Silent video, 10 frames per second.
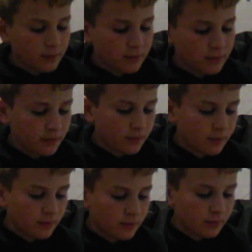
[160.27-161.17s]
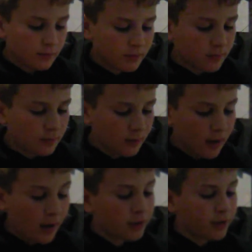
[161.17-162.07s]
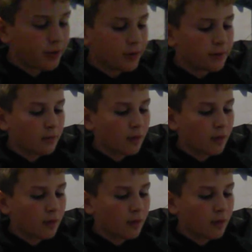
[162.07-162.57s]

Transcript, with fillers: were gonna do red. I already did.